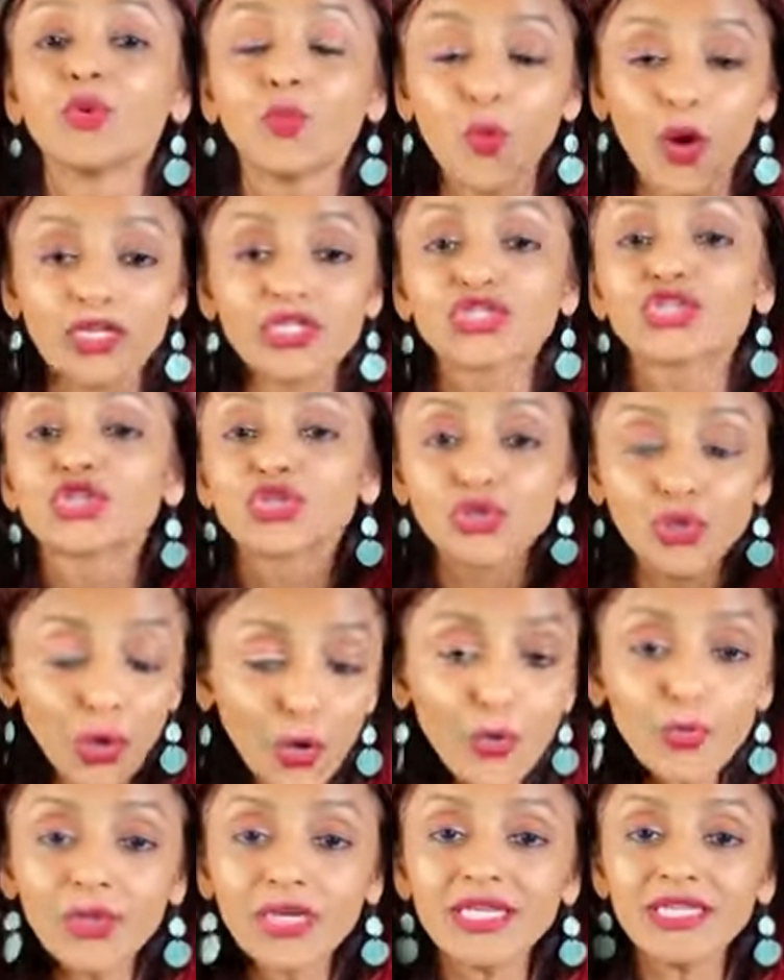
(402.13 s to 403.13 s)
The one
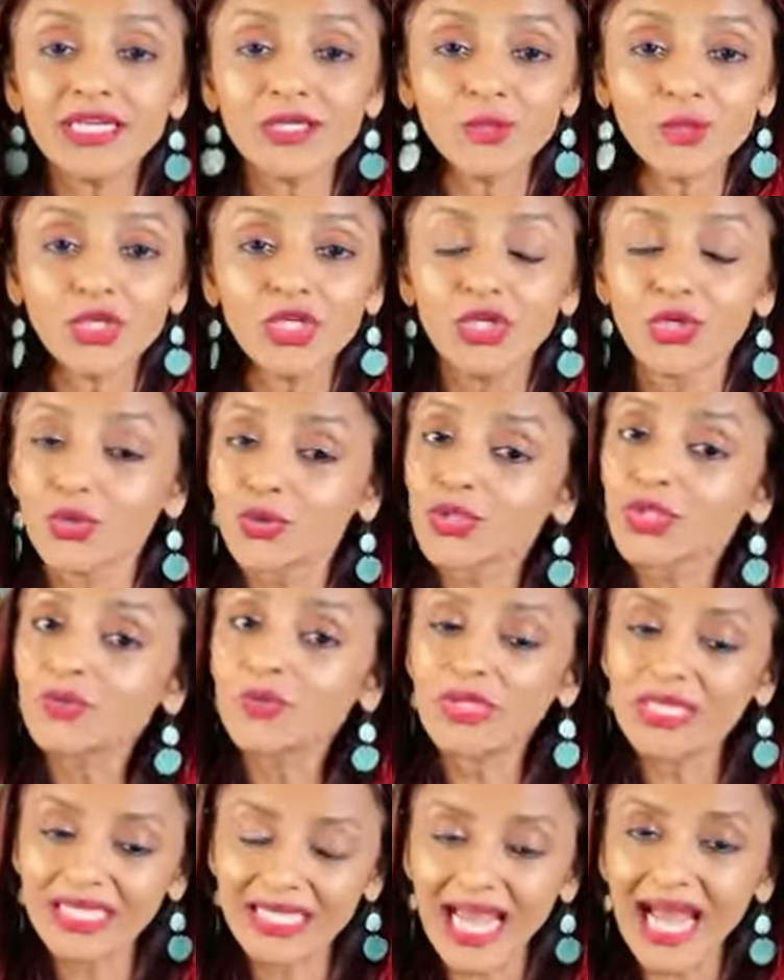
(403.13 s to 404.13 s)
sure way that we know
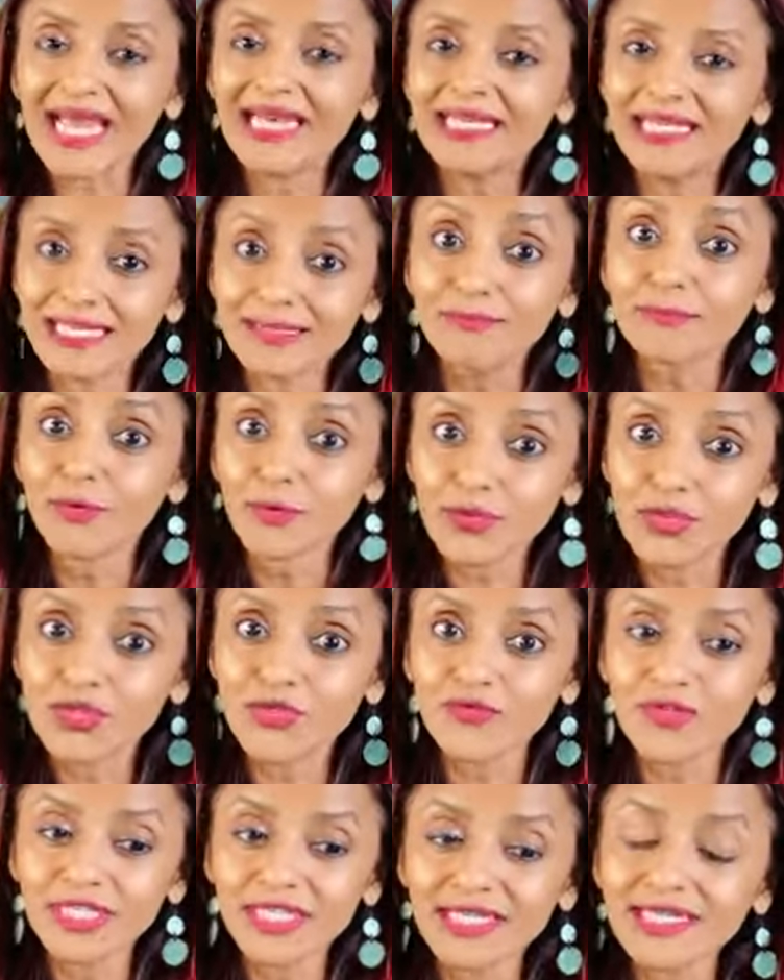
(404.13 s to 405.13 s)
that we can get
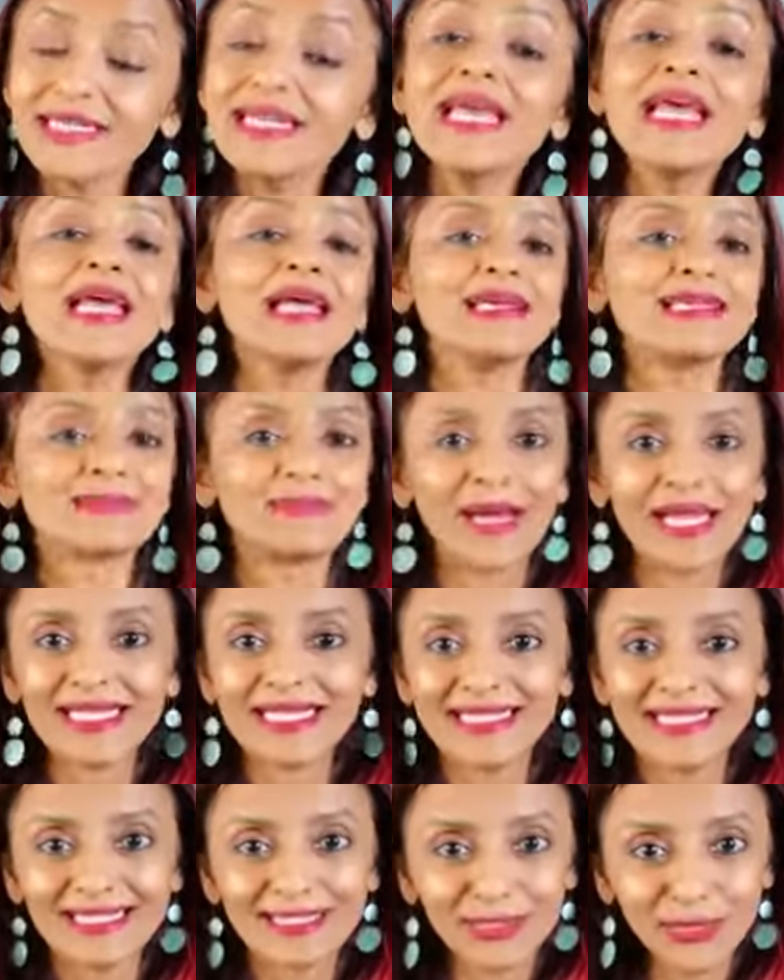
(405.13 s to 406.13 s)
most of it in is
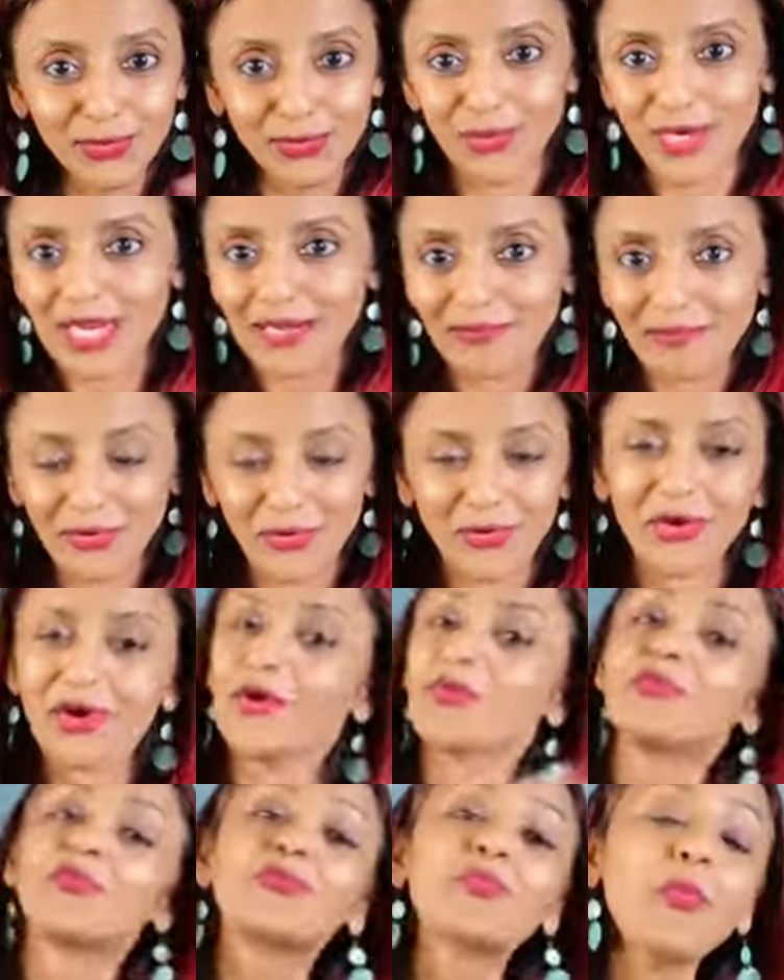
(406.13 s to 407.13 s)
by eating the rainbow,
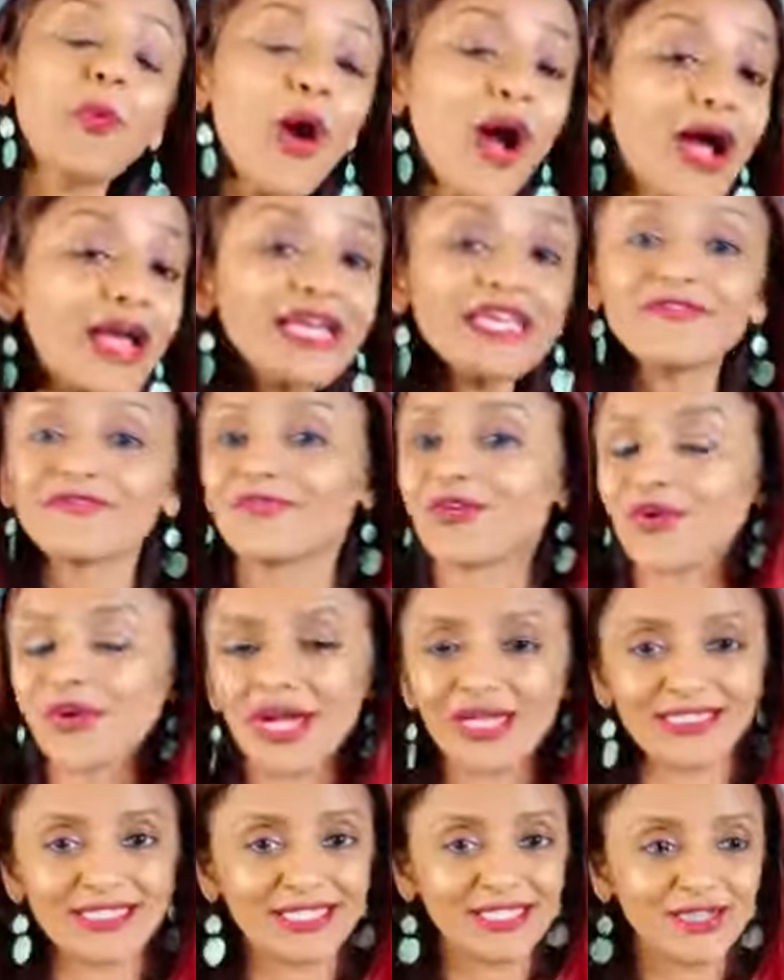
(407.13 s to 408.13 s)
a wide
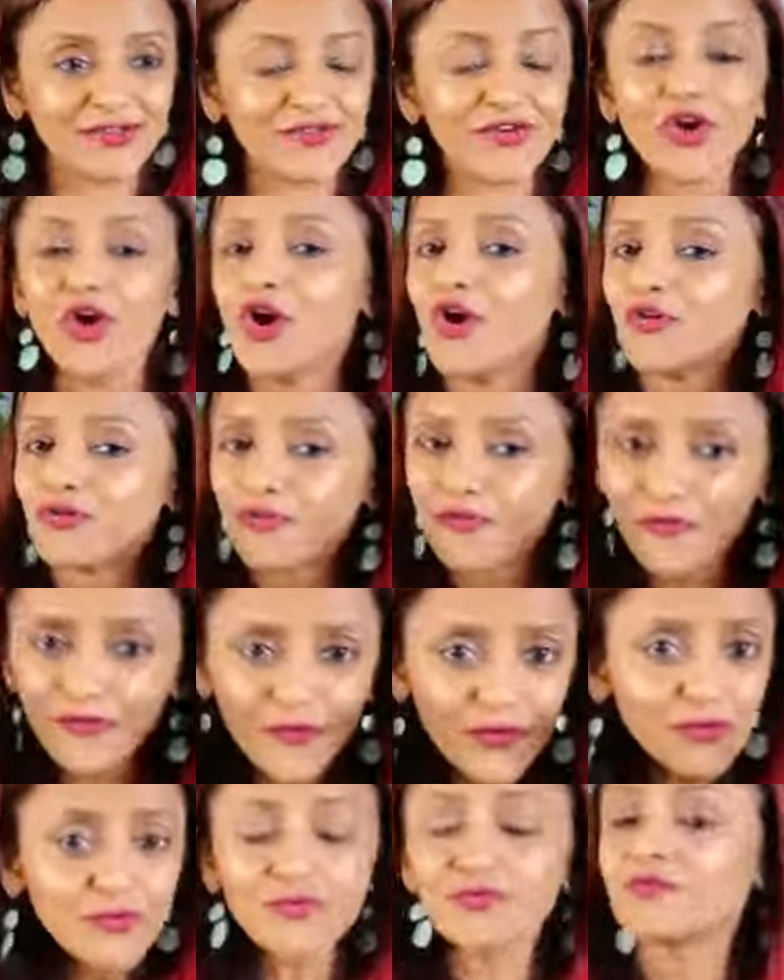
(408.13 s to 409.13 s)
variety of
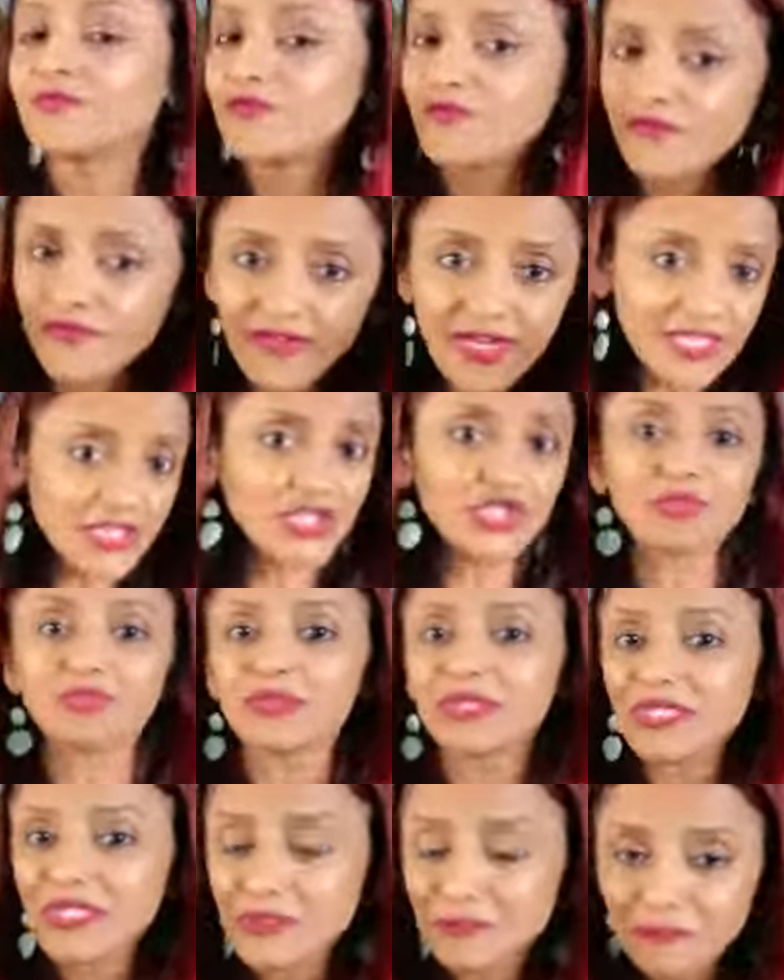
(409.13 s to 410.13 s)
fruit,
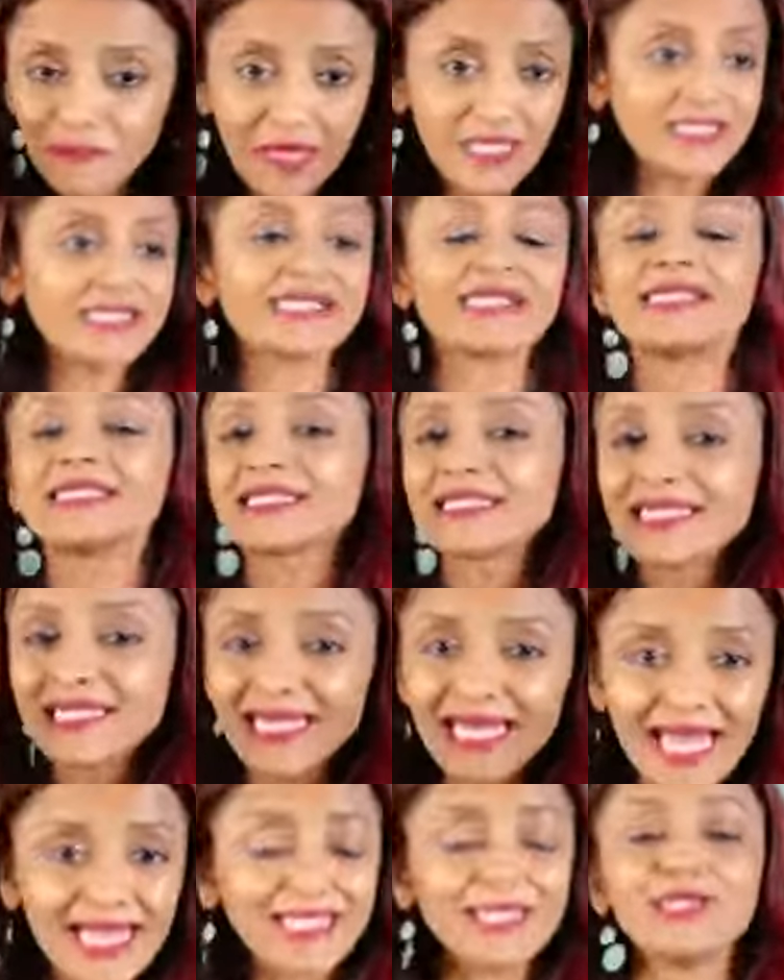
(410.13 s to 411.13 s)
vegetables, pulses,
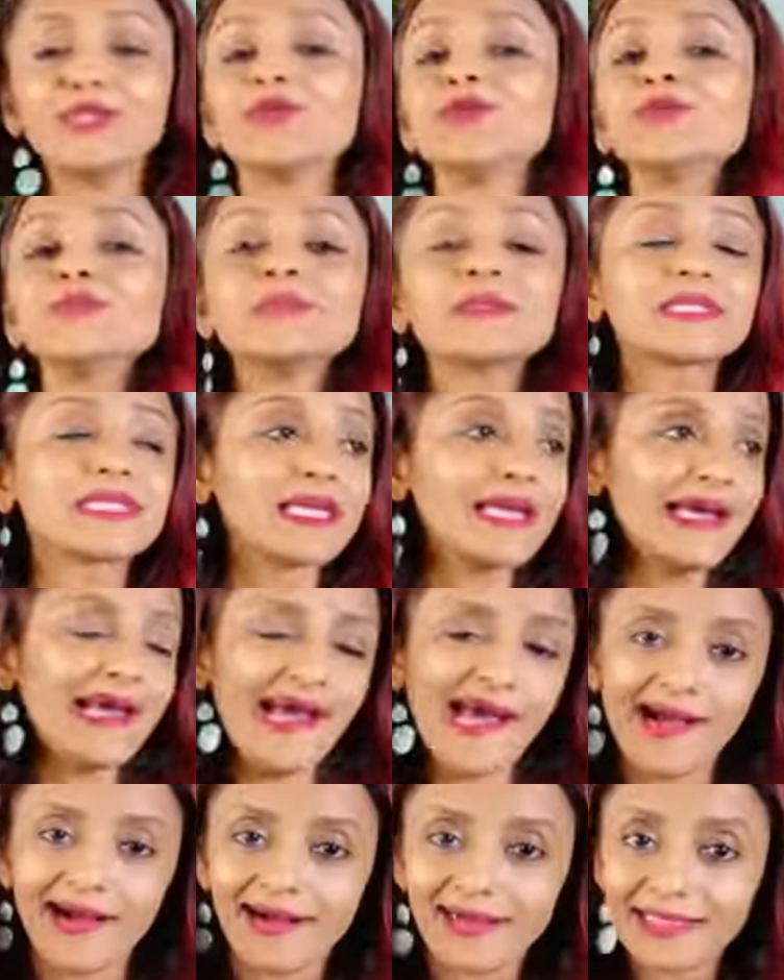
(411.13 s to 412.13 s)
legumes,
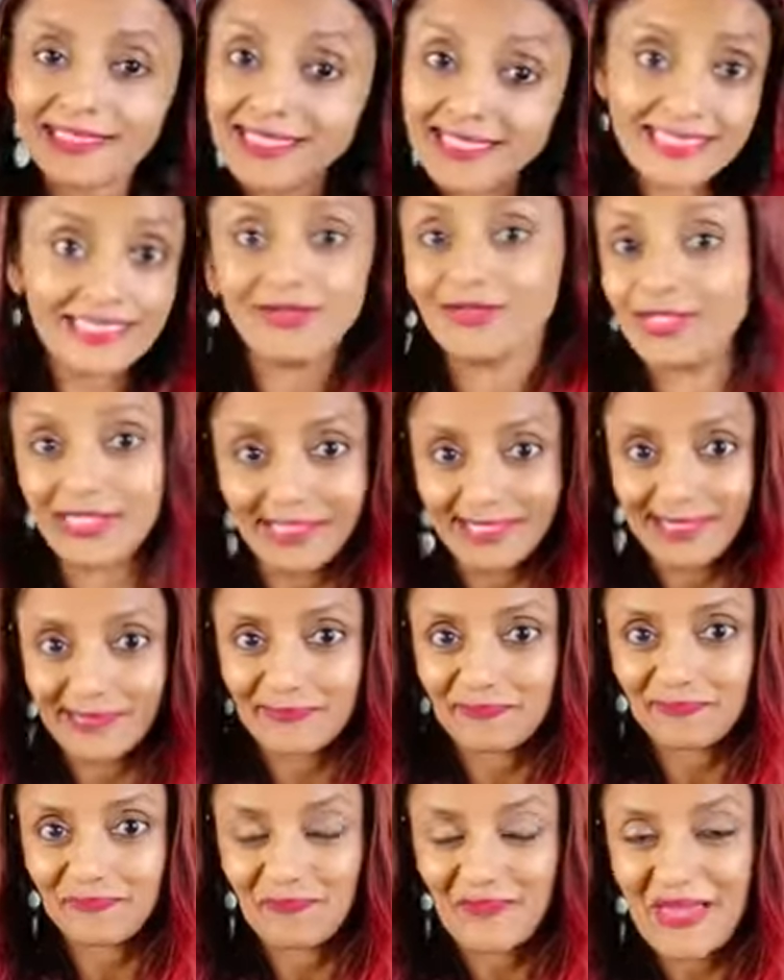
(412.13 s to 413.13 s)
uh,
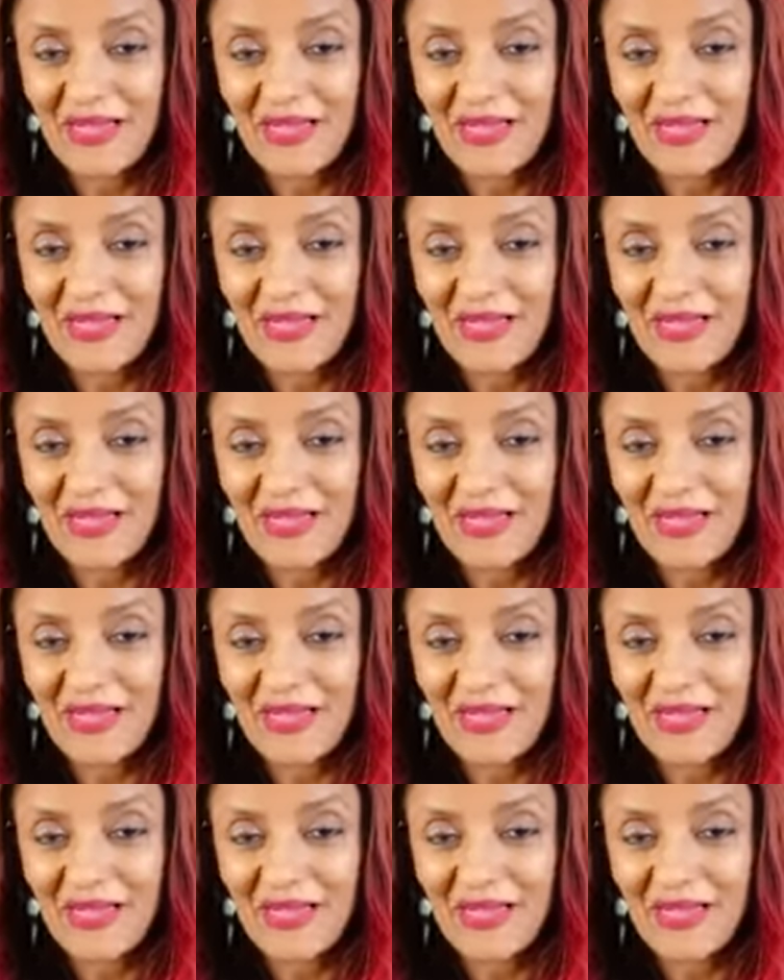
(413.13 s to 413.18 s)
cereals.